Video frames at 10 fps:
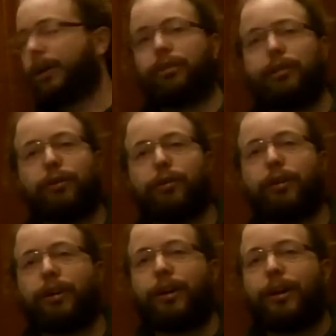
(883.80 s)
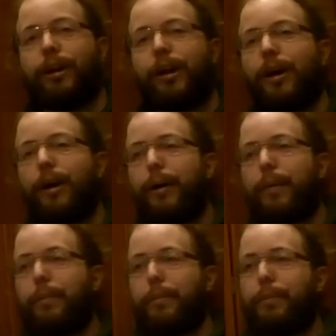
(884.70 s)
uh, chief of,
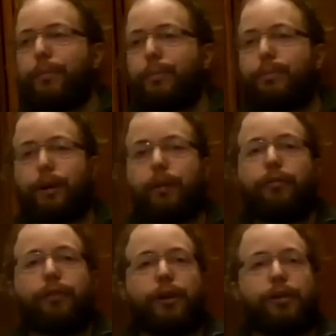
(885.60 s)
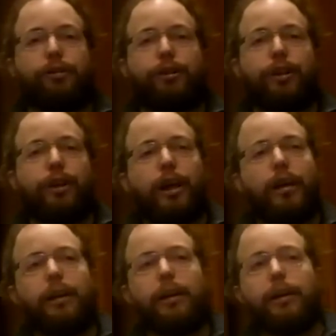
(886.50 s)
um, had finished.
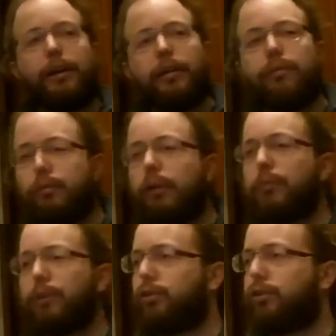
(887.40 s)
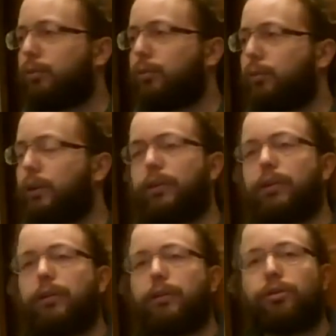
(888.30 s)
And he, he came to this weird
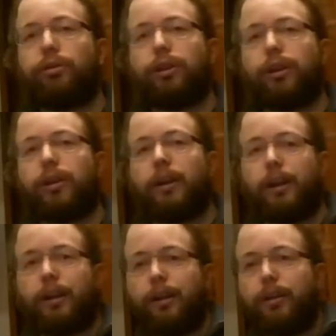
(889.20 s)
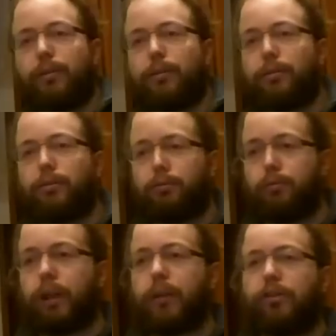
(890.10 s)
conclusion that, you know,
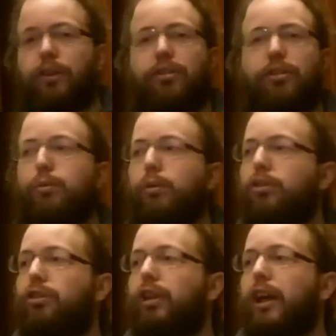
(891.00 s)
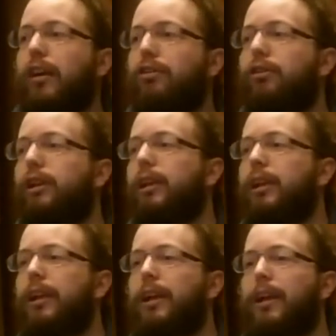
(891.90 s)
that disaster wasn't actually